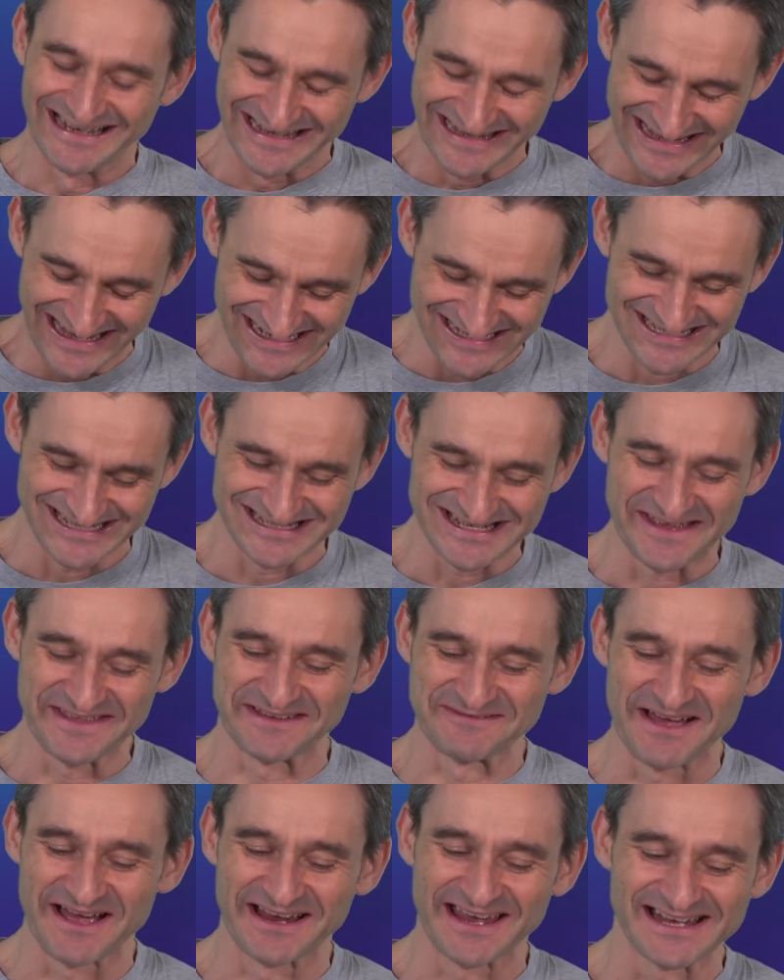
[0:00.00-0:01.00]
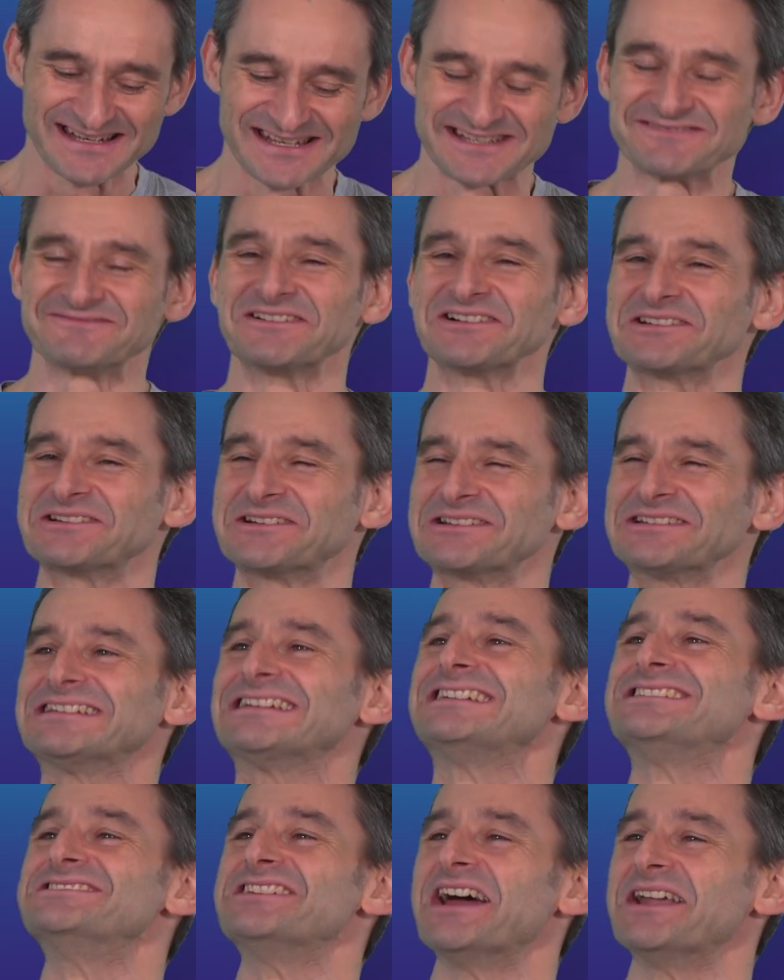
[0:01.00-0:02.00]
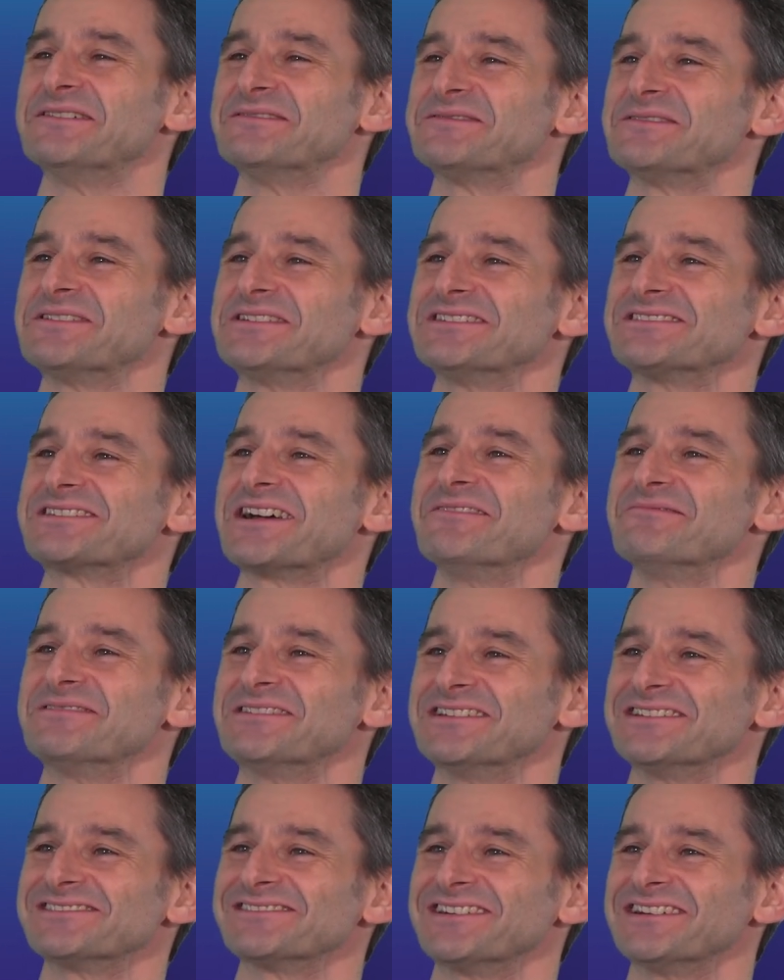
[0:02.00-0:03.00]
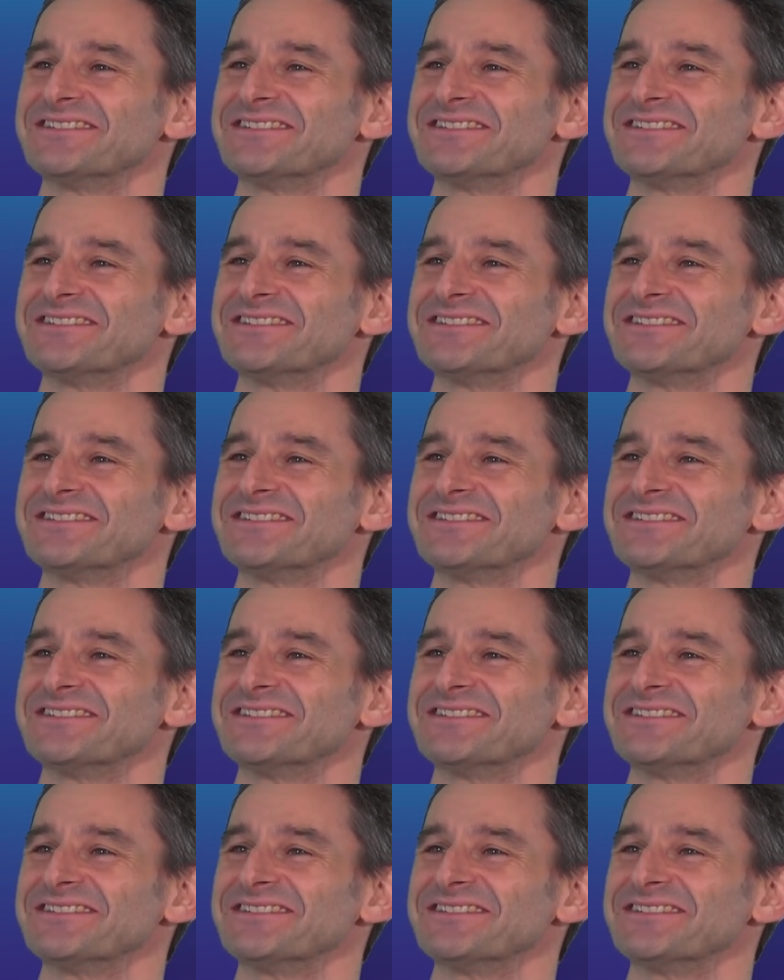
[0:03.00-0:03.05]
Yes, it's like I guess it's really good lead gen for these companies, right?